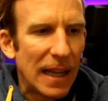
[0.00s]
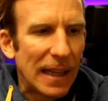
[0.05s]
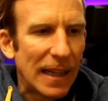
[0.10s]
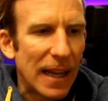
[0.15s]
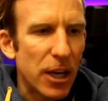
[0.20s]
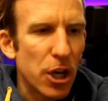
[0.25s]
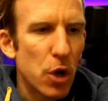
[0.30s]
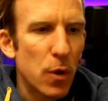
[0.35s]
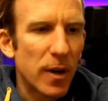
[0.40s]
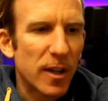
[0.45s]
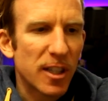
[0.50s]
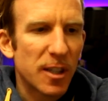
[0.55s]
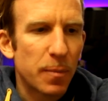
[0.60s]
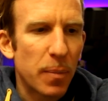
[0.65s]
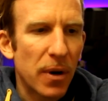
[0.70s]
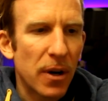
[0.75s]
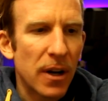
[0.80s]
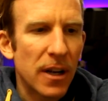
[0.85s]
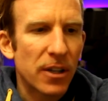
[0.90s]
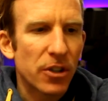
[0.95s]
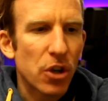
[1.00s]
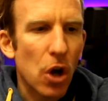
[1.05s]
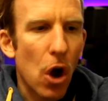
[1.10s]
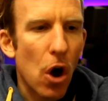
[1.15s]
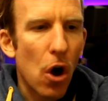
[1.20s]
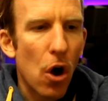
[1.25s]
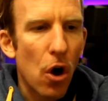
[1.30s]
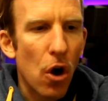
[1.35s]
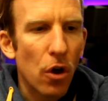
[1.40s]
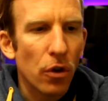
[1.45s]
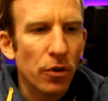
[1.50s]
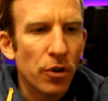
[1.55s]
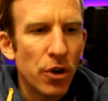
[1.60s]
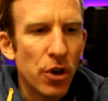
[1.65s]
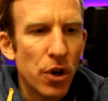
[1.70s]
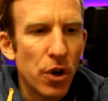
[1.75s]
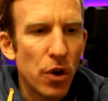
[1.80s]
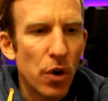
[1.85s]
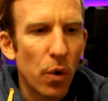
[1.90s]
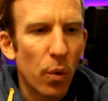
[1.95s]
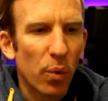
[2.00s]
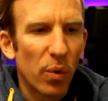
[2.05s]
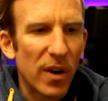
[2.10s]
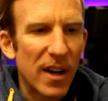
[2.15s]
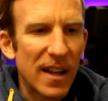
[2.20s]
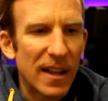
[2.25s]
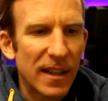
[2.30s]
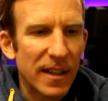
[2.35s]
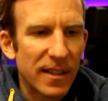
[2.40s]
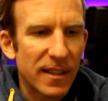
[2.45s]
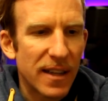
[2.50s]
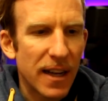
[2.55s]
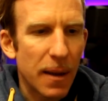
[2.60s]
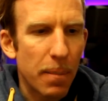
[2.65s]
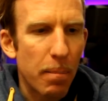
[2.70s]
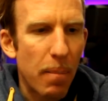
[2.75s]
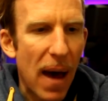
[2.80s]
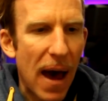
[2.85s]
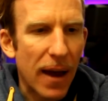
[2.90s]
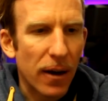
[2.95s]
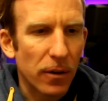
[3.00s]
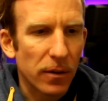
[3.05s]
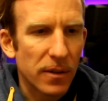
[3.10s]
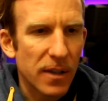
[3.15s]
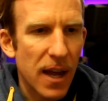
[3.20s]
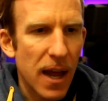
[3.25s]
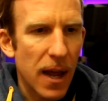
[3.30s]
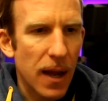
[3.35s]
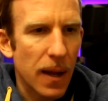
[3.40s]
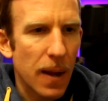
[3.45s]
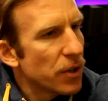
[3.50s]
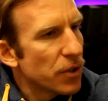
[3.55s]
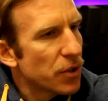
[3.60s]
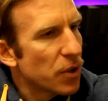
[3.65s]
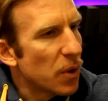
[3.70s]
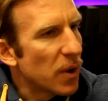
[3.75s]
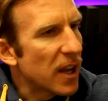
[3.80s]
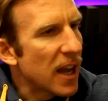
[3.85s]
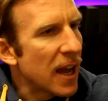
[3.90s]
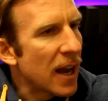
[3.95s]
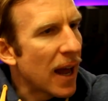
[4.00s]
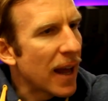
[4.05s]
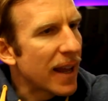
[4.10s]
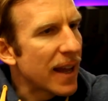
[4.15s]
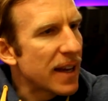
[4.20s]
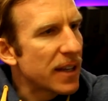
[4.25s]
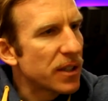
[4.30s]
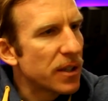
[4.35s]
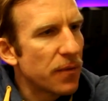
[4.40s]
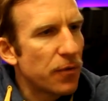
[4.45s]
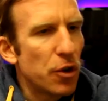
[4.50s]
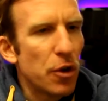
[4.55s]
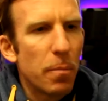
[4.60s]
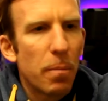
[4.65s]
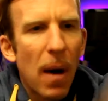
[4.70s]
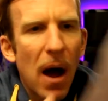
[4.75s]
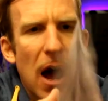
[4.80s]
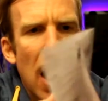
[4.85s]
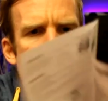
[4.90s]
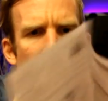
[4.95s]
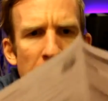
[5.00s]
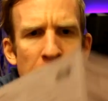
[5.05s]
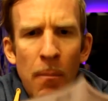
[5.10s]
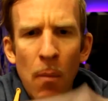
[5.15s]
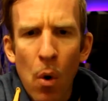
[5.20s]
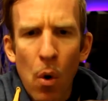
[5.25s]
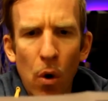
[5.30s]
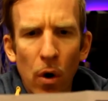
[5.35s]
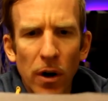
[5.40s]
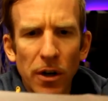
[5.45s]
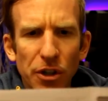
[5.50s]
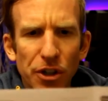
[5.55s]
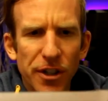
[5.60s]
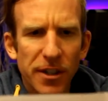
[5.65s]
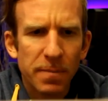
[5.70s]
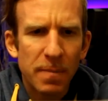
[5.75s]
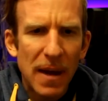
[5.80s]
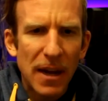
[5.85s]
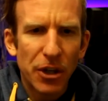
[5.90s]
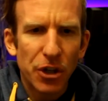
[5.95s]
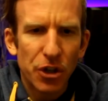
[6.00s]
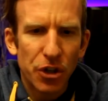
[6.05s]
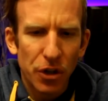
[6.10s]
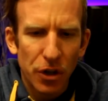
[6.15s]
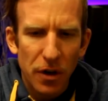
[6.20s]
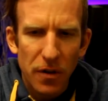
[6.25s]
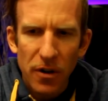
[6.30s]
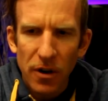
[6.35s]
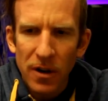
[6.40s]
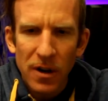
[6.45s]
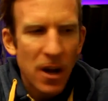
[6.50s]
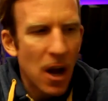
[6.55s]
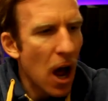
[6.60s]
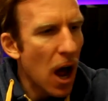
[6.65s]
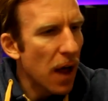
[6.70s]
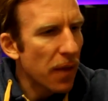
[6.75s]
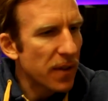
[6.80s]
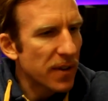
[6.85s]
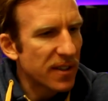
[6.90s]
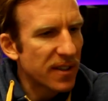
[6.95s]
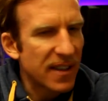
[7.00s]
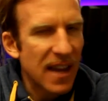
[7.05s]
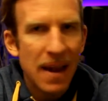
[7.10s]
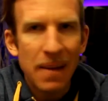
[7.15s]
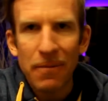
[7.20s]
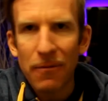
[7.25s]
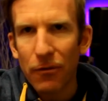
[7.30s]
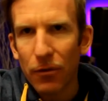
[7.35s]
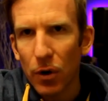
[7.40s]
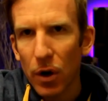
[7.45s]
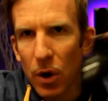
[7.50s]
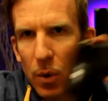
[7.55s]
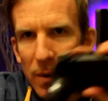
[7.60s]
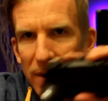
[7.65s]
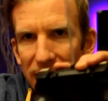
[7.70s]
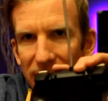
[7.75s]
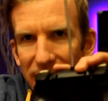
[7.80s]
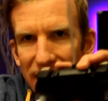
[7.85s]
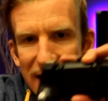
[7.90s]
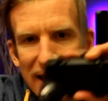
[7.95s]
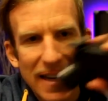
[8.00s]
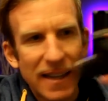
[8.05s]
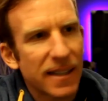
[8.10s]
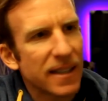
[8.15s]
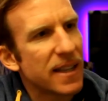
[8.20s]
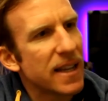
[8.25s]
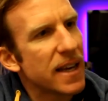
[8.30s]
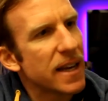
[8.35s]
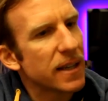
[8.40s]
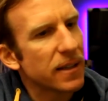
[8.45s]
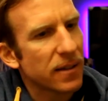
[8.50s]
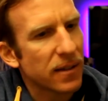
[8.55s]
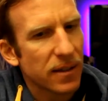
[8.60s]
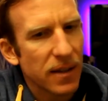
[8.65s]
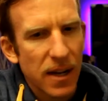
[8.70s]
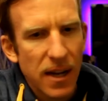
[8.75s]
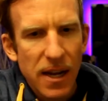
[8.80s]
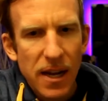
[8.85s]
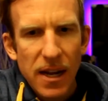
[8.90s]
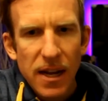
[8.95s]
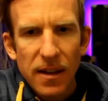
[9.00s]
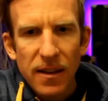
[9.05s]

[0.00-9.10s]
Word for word: Let you experience all new realistic battle tank. So again, I guess if you buy more, just make sure they're not the same frequency as this.